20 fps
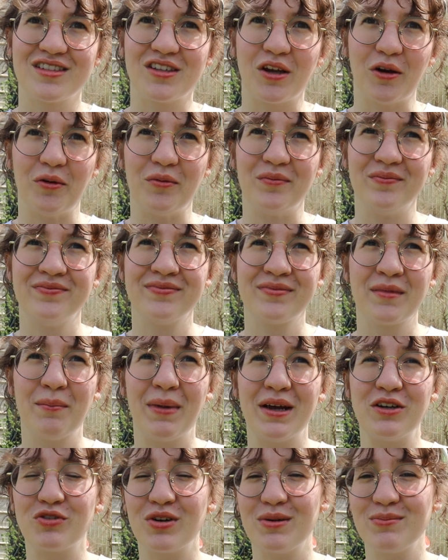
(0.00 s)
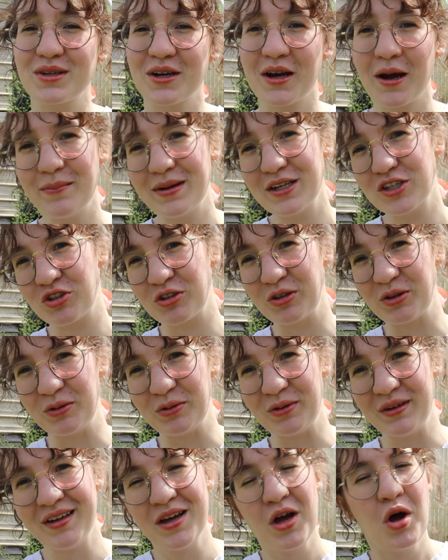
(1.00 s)
So my dreams are coming
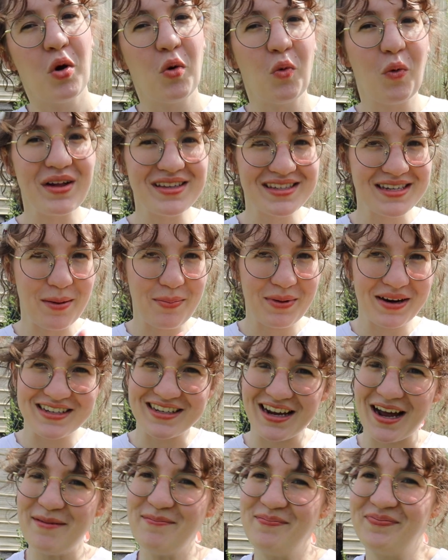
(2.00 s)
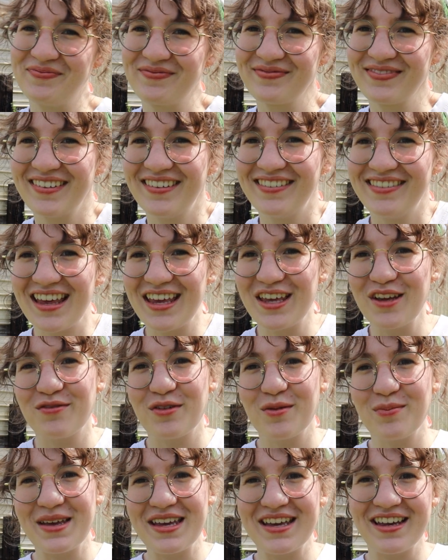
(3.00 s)
true, one step at a time. Thank you
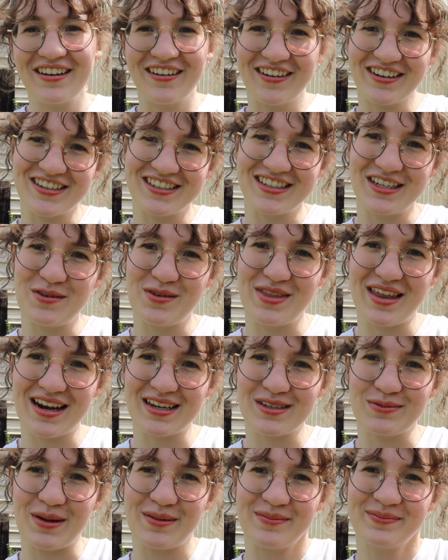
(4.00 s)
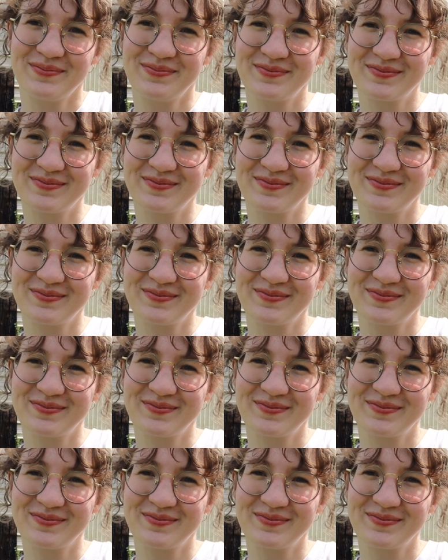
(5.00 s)
for being here, and I'll see you in the next one.